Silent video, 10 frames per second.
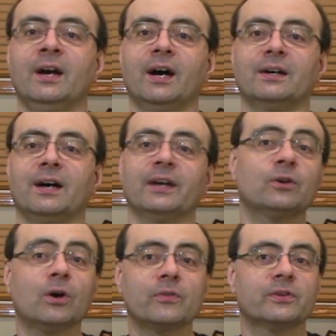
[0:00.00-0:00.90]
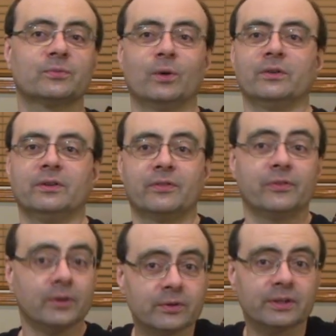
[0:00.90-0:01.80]
I call this one the
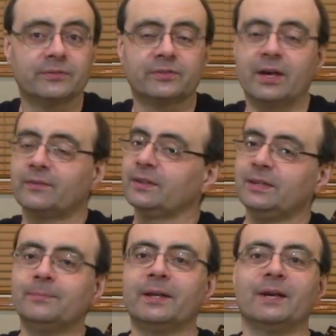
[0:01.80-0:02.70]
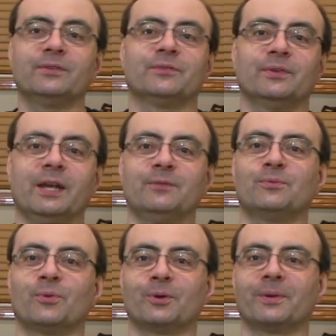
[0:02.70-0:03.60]
theory of 7. He might have a different name
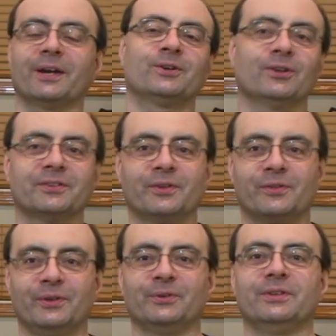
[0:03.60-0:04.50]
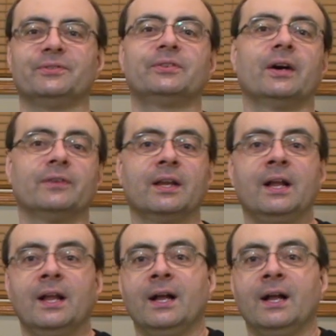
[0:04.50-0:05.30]
for it, but I call it the theory of 7.